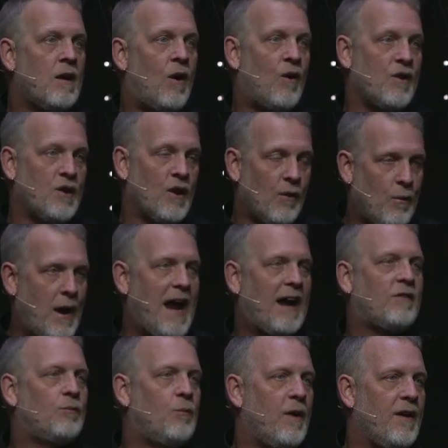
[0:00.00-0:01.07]
or you're
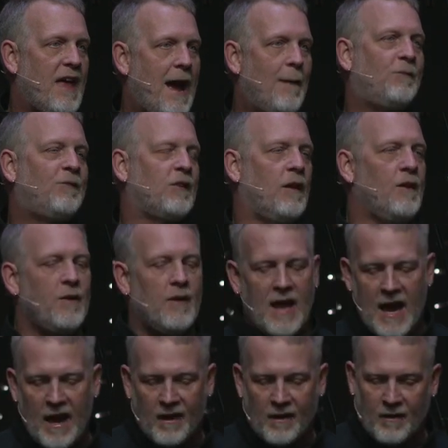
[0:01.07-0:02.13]
wrecked with absolute
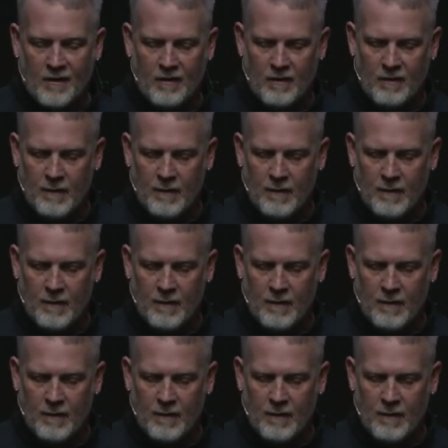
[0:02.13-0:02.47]
anger.